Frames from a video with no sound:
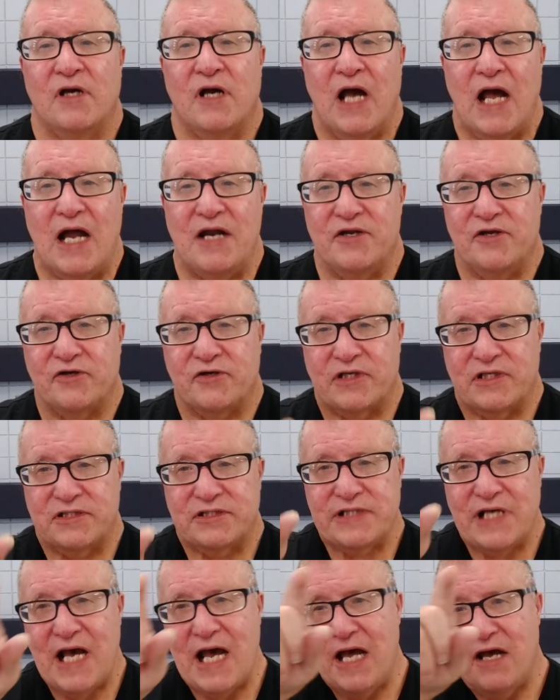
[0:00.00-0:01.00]
And you can
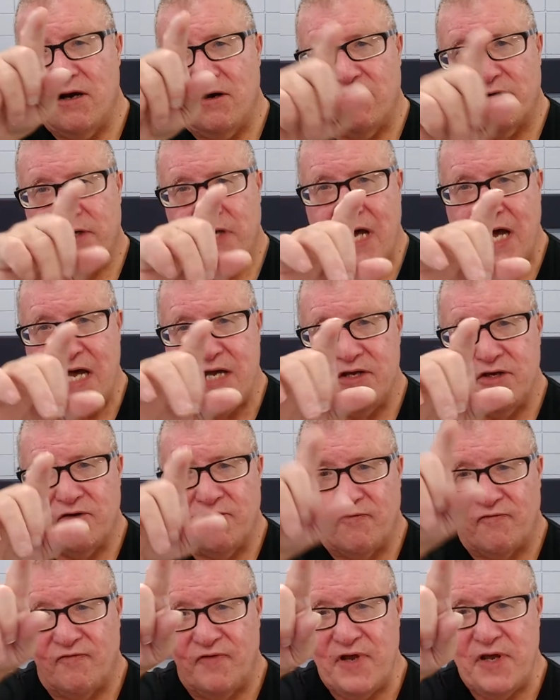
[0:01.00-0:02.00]
say, okay, you're
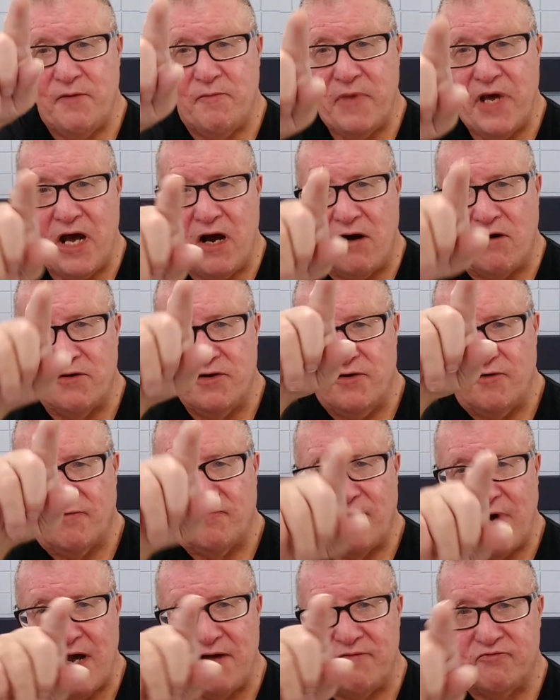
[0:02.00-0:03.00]
female, you're
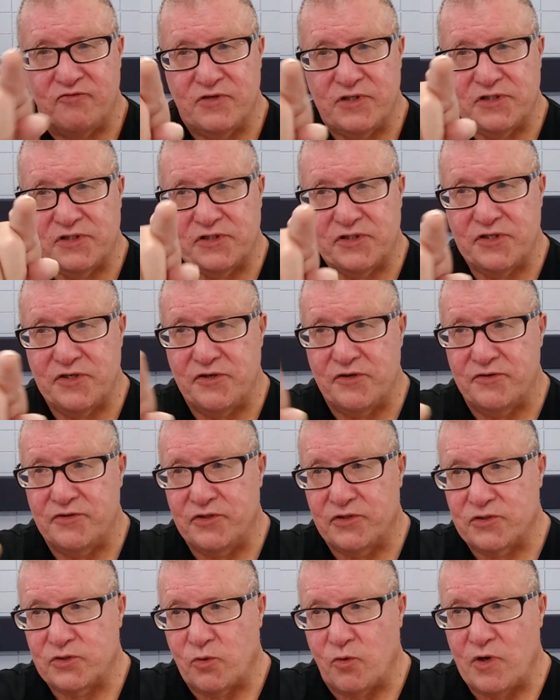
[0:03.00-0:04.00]
5'2",
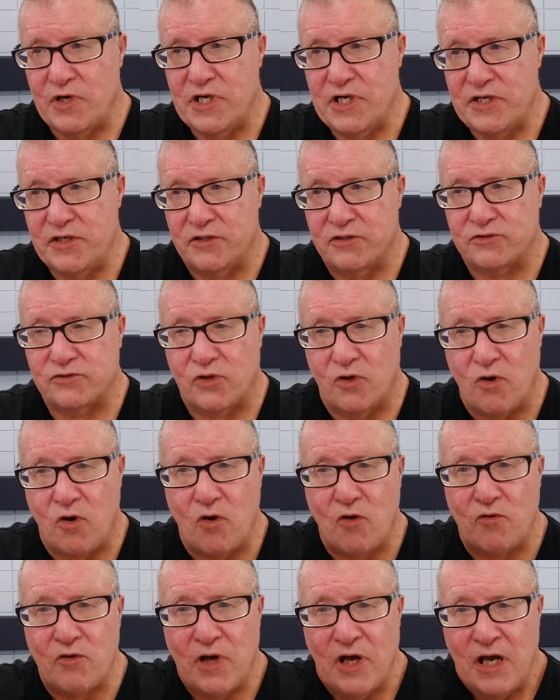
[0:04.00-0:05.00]
you're 20 years
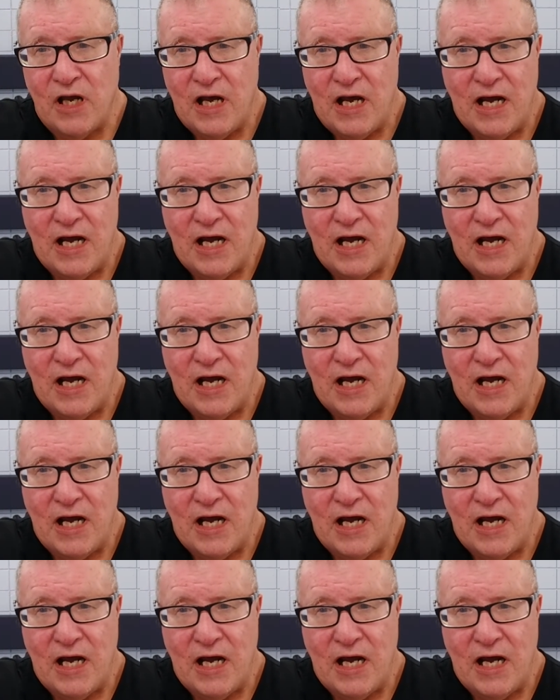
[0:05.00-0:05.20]
old,